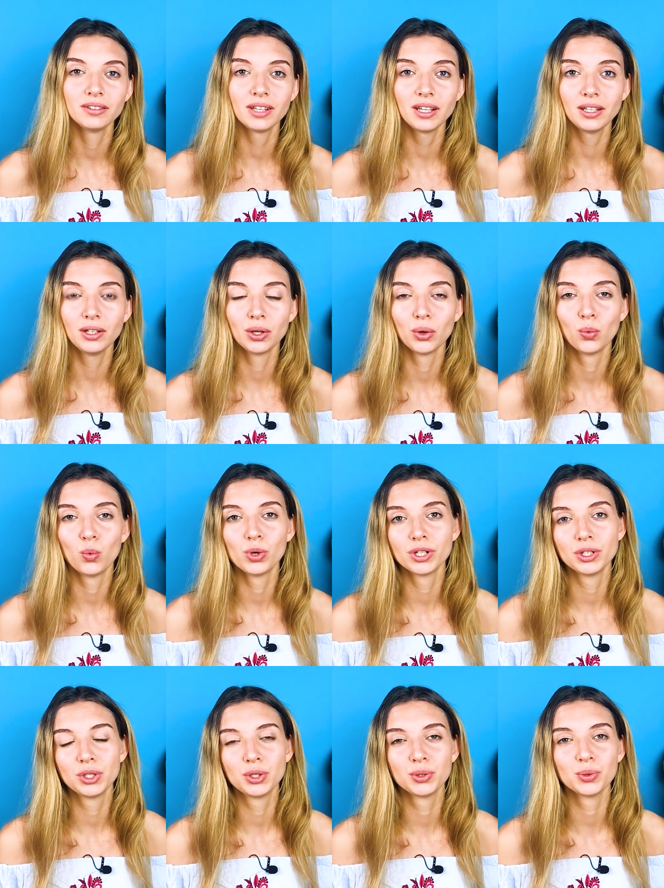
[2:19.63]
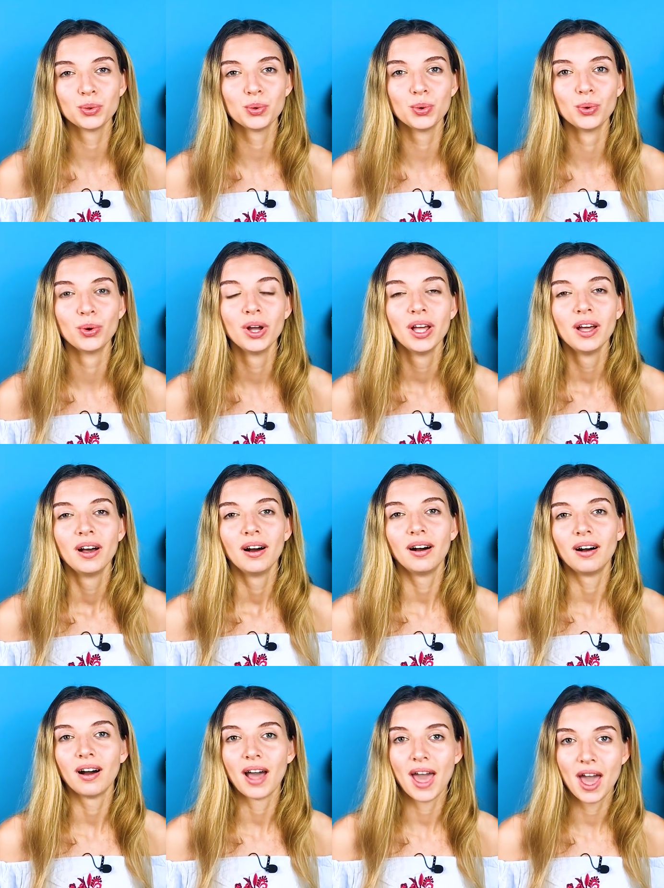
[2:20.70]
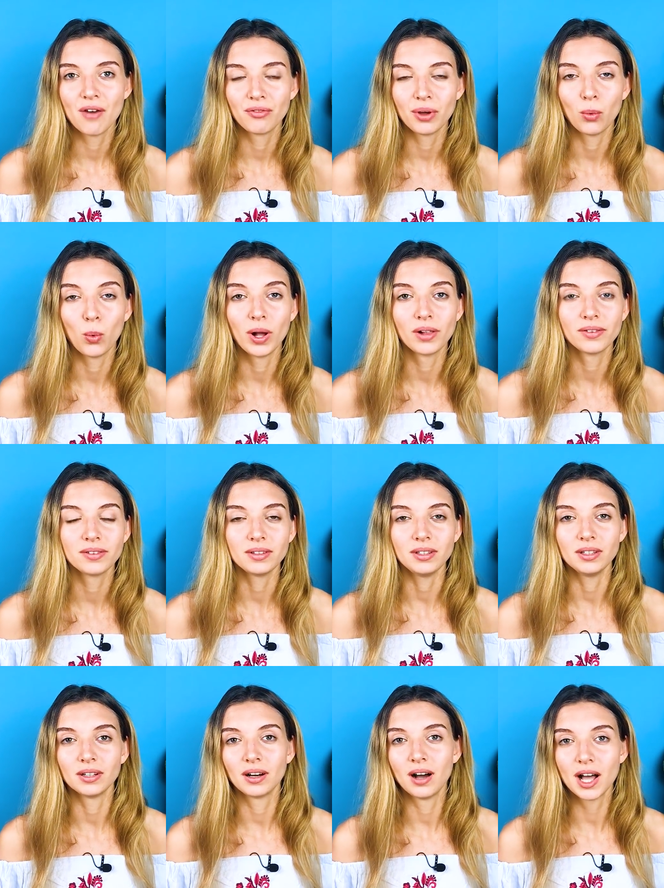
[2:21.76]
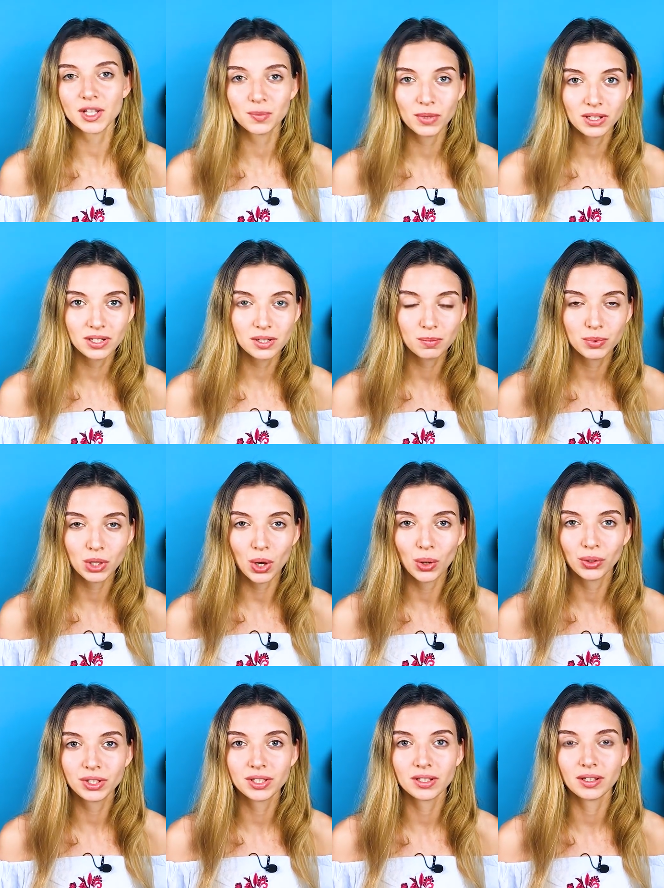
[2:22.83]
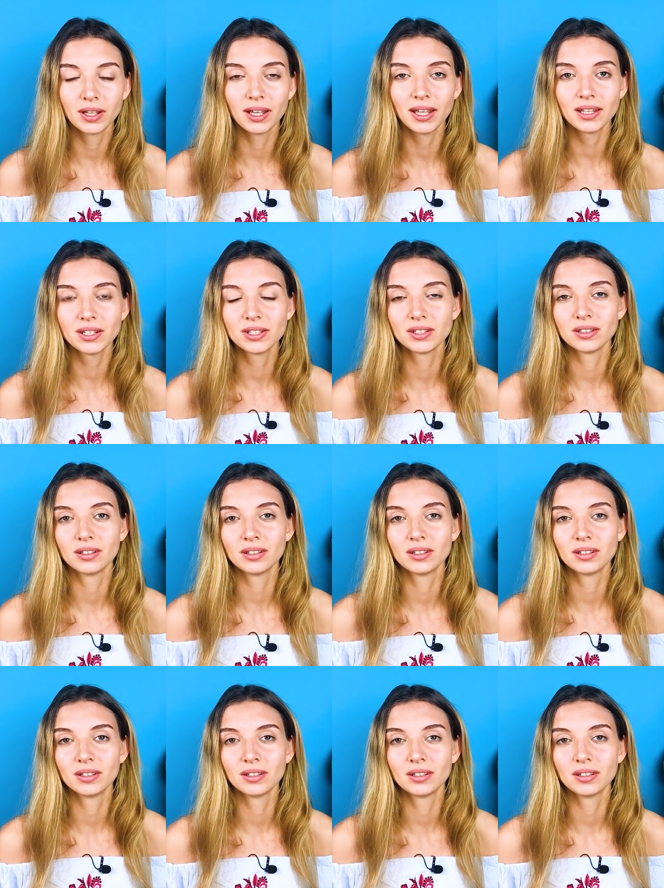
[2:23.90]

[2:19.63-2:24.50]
They want to have a wealthy husband abroad and